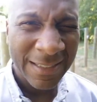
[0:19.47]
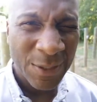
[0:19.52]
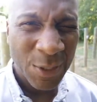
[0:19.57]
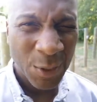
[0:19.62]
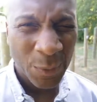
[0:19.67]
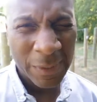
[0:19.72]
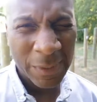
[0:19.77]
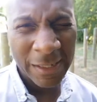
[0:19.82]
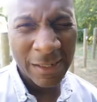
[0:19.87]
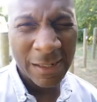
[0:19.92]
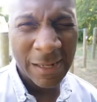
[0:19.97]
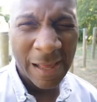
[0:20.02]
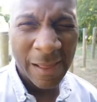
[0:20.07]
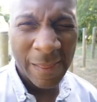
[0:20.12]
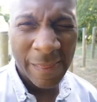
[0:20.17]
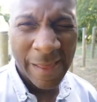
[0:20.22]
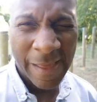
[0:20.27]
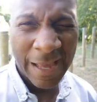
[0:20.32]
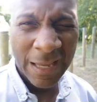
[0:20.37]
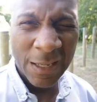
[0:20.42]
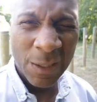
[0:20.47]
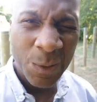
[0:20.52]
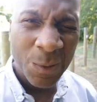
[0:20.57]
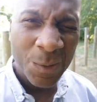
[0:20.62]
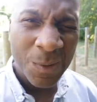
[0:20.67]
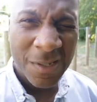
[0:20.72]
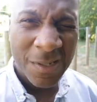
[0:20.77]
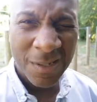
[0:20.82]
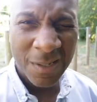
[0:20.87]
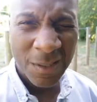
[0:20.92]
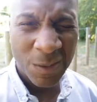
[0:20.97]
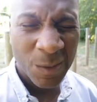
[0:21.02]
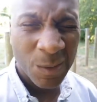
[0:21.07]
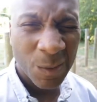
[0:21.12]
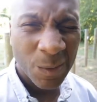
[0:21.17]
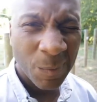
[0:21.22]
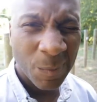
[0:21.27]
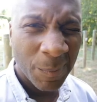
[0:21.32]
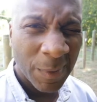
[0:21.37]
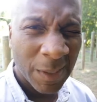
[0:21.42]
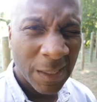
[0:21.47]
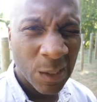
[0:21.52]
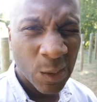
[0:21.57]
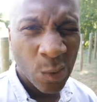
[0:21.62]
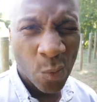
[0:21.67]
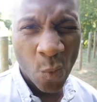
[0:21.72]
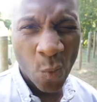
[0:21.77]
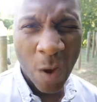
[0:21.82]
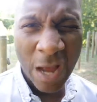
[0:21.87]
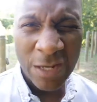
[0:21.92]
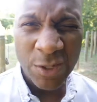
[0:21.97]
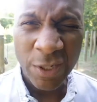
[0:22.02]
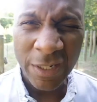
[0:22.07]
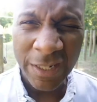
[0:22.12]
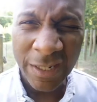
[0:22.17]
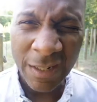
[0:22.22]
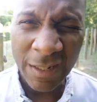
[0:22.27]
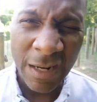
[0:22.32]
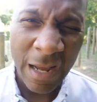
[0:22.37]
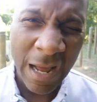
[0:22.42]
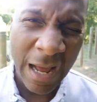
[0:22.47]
doing it and that you'd still be watching it.